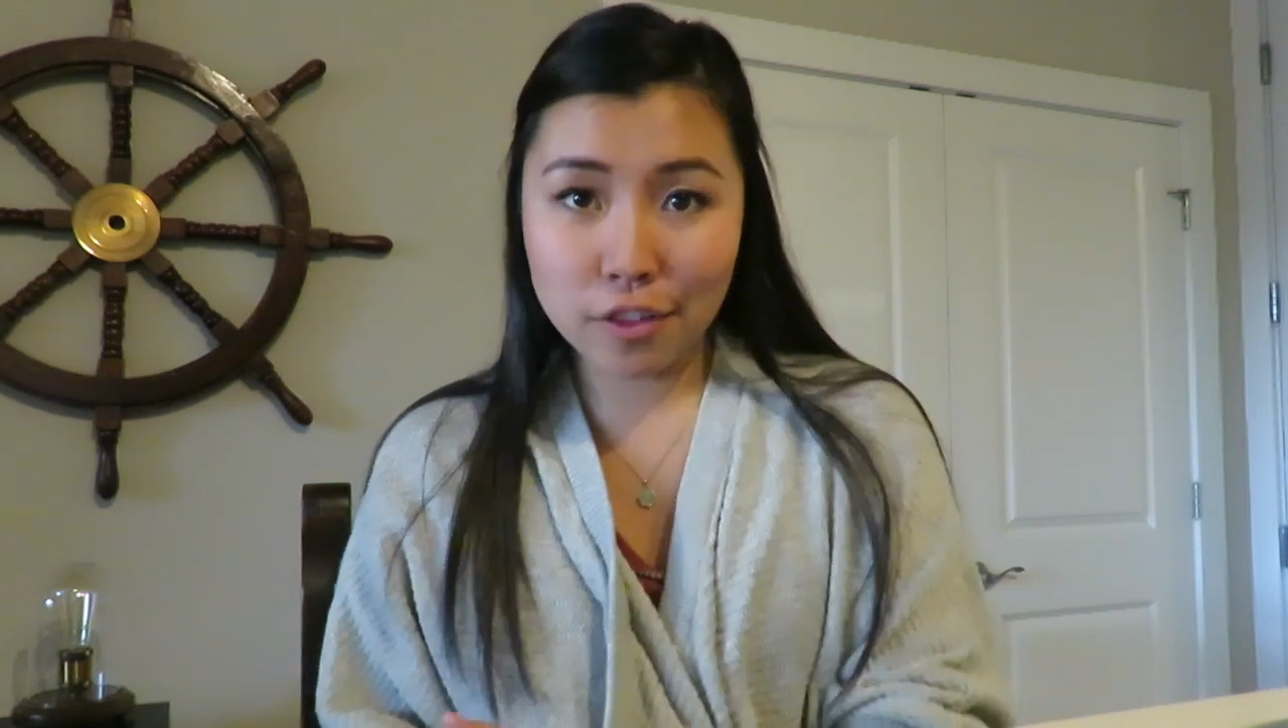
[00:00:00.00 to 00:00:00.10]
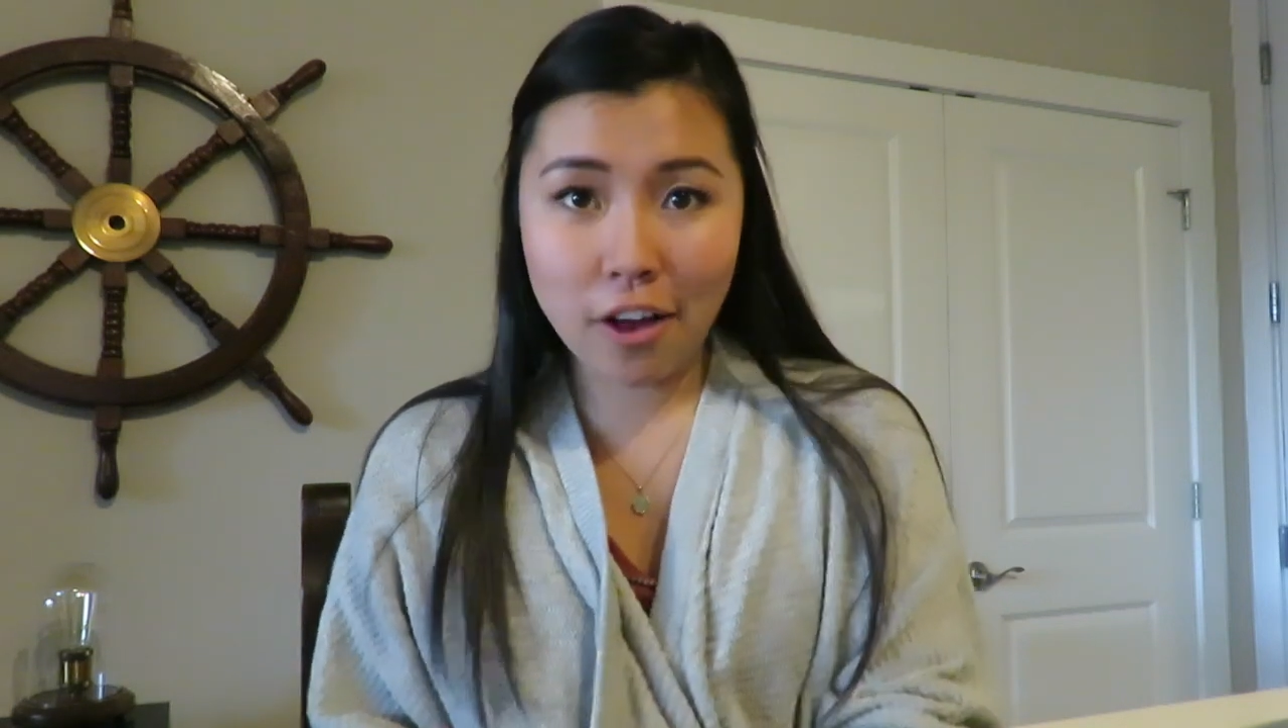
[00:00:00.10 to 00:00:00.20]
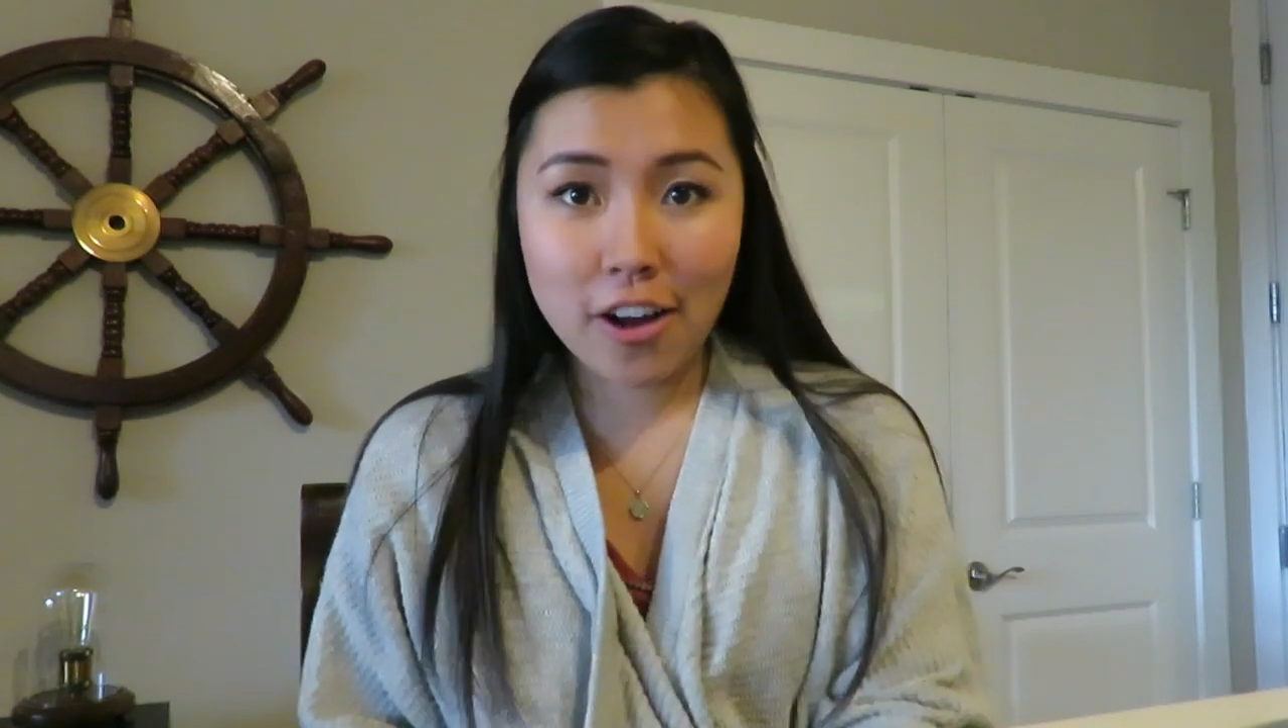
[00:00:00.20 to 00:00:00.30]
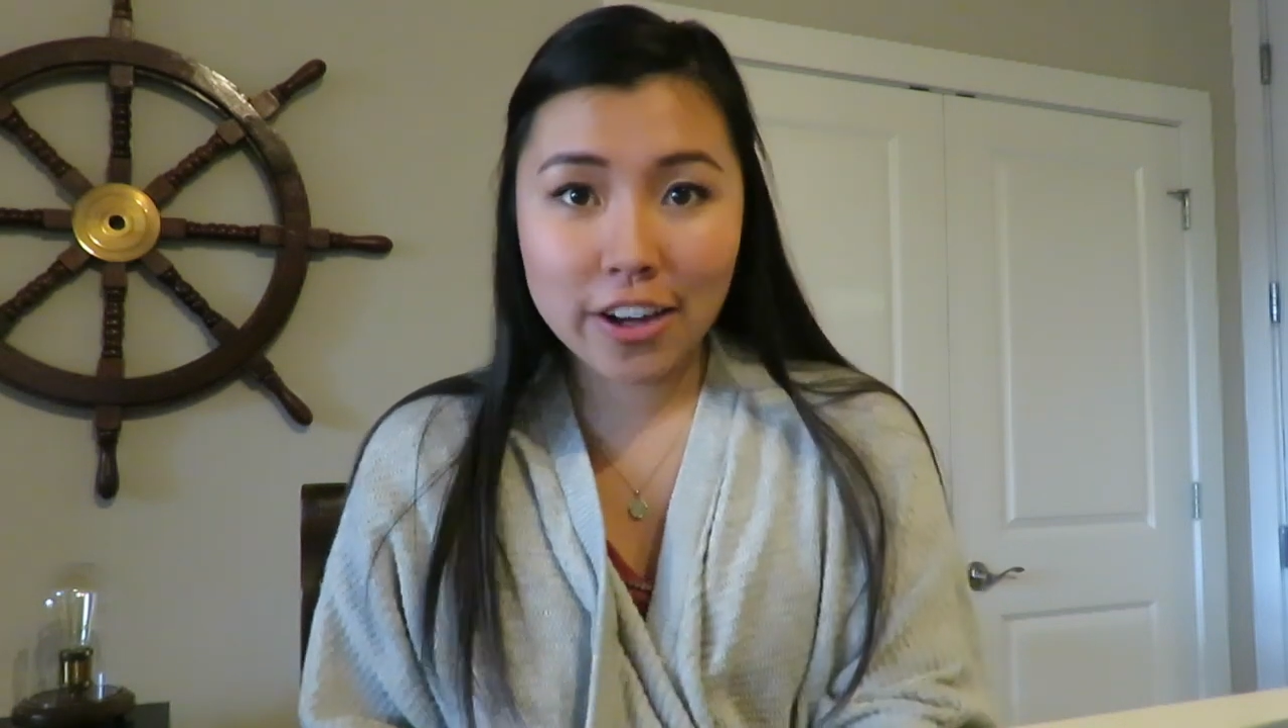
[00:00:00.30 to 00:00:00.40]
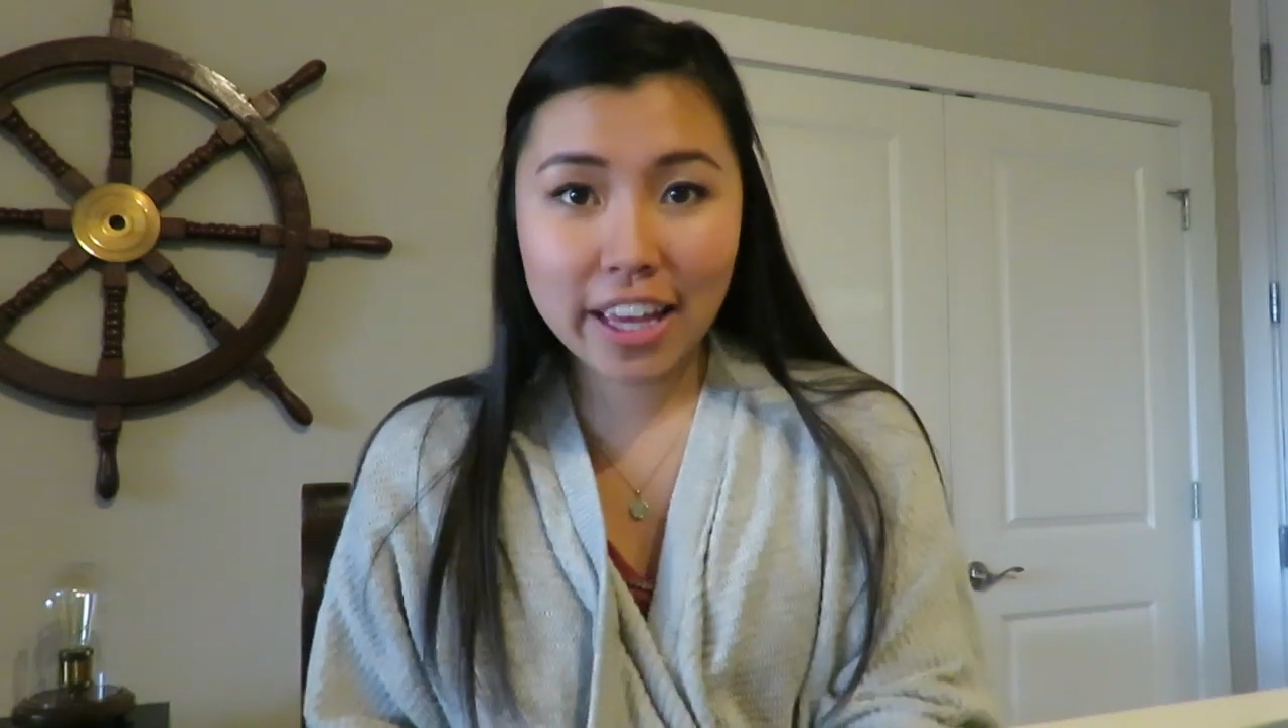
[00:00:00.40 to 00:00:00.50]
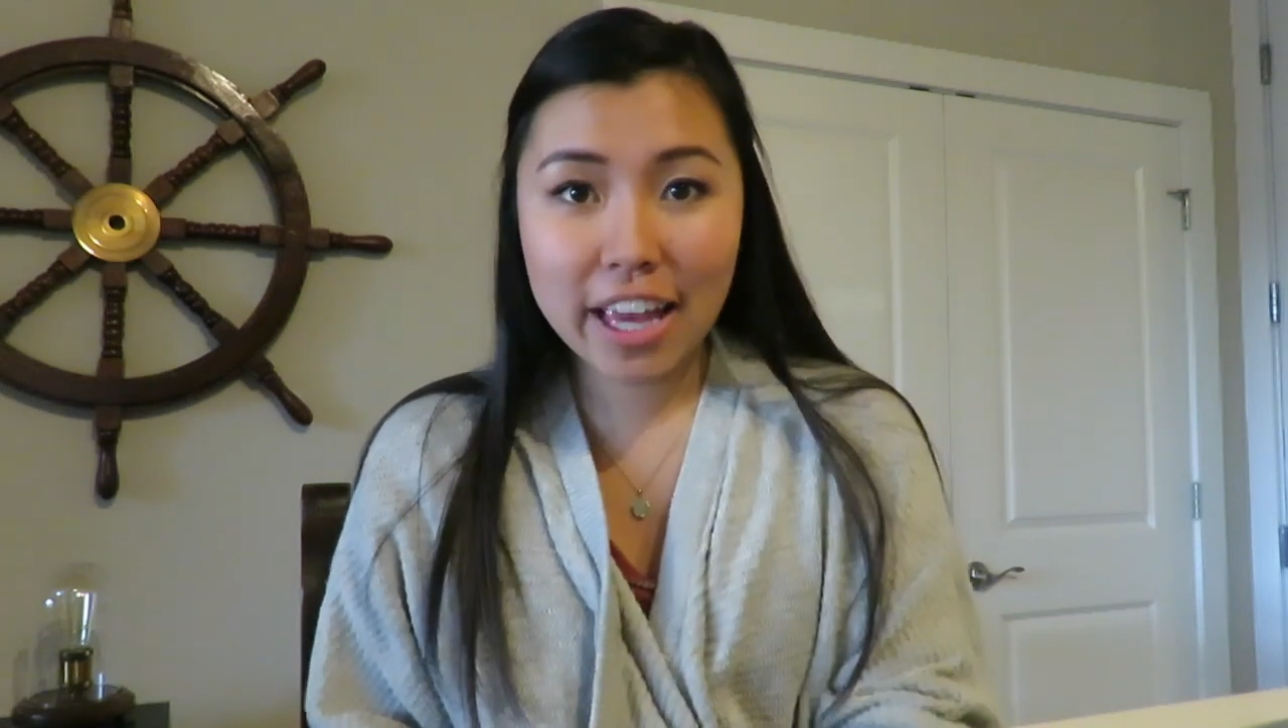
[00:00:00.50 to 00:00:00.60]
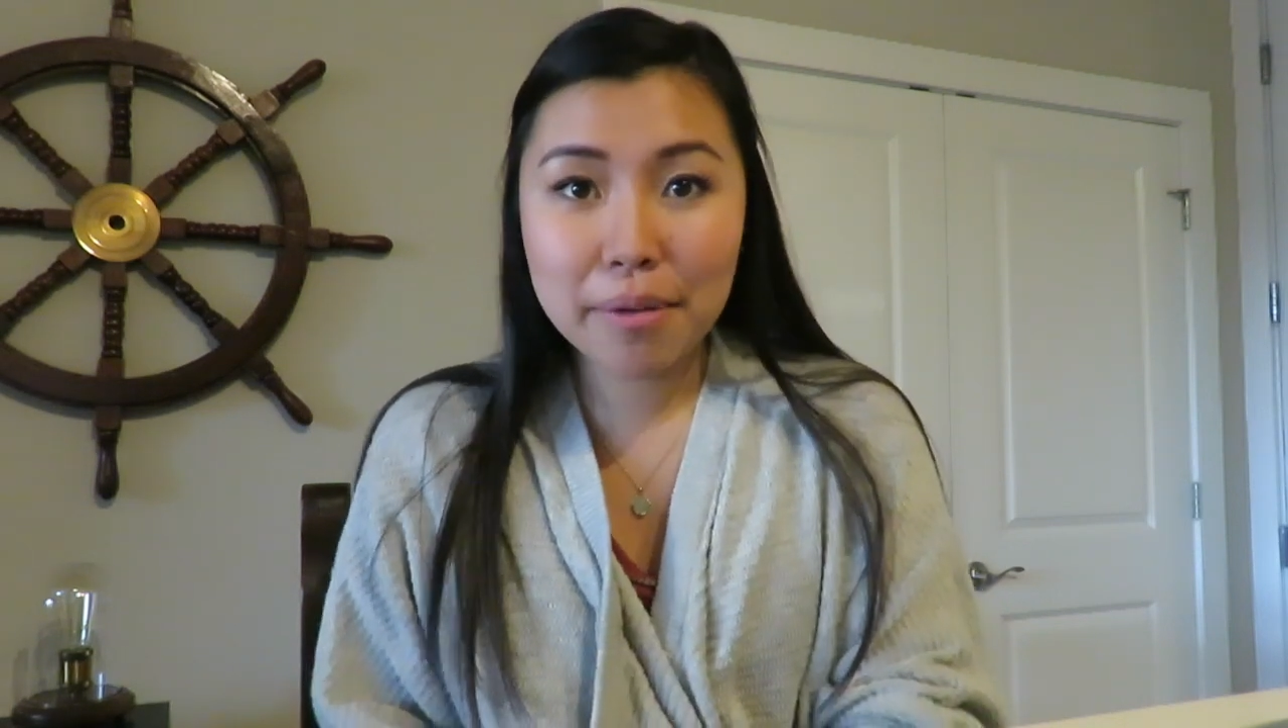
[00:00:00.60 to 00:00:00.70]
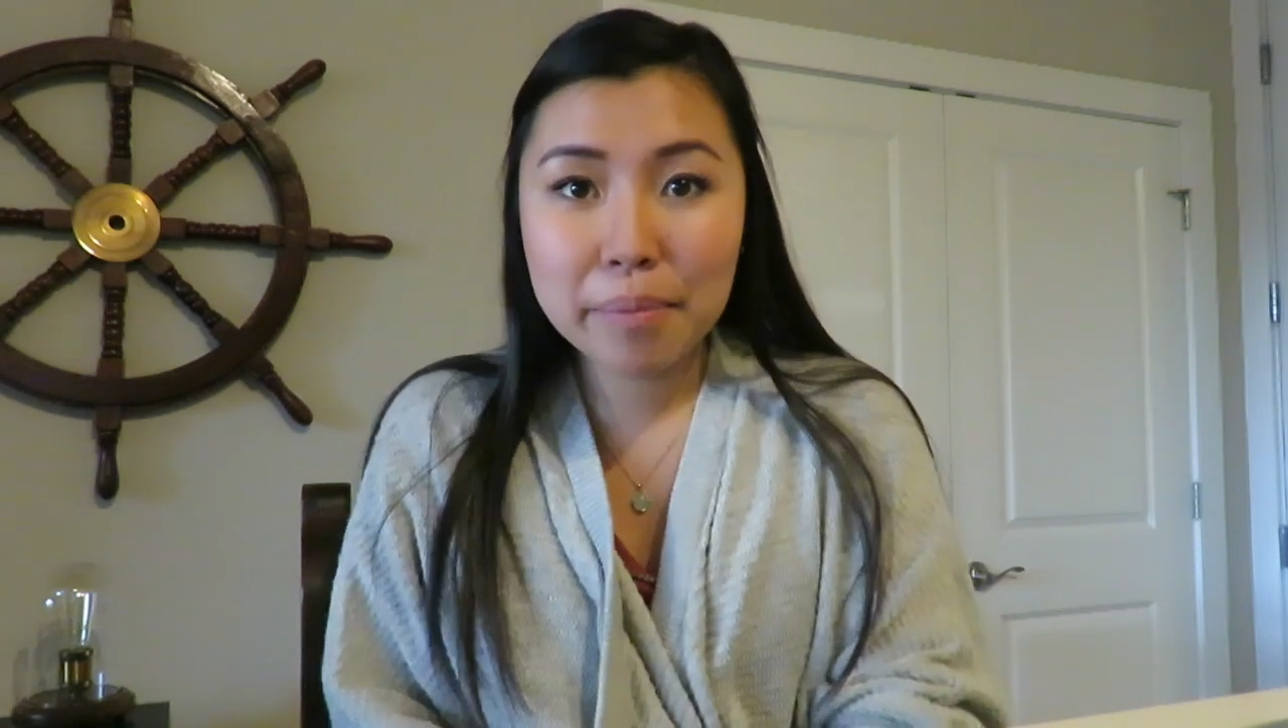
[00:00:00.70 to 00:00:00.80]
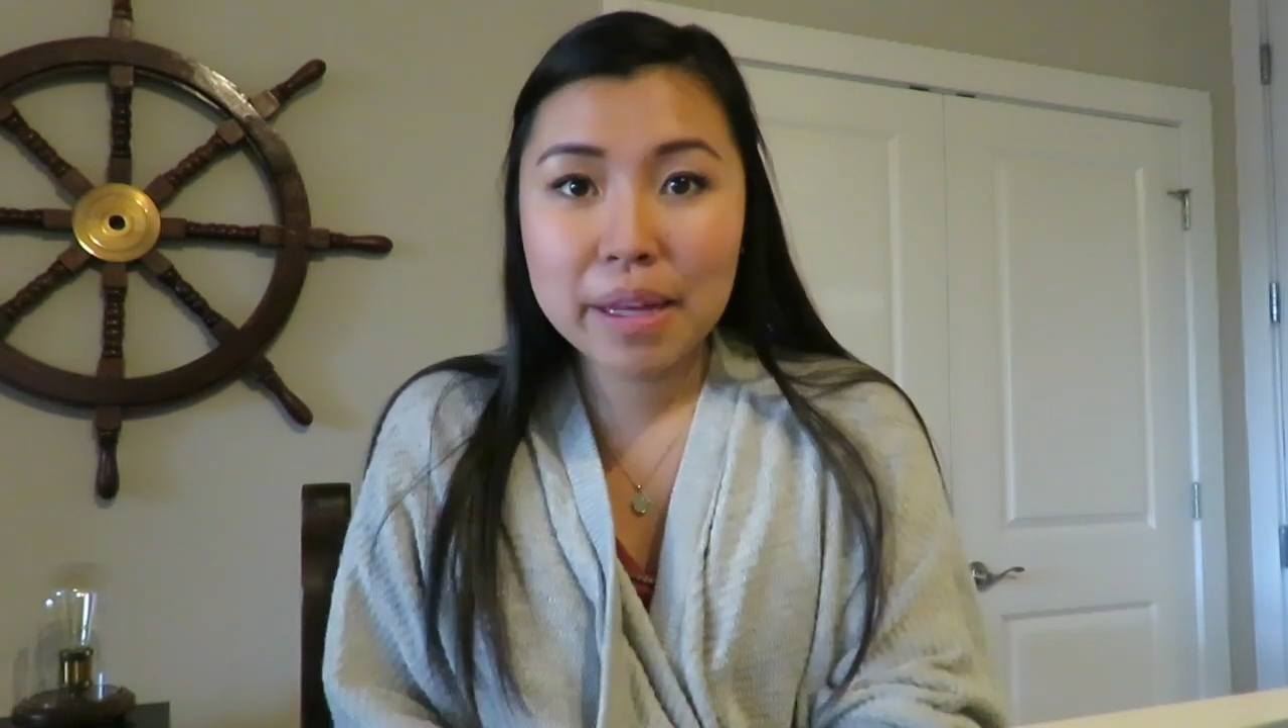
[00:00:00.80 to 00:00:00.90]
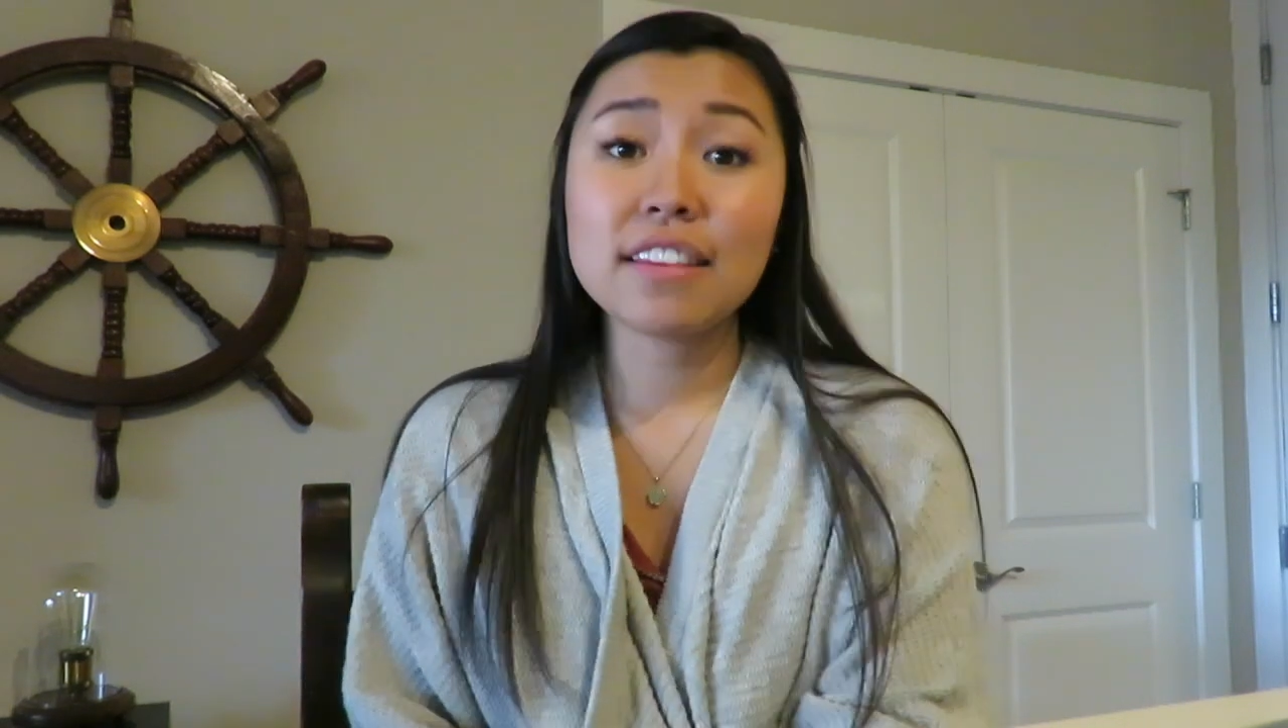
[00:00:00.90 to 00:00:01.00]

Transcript: long game.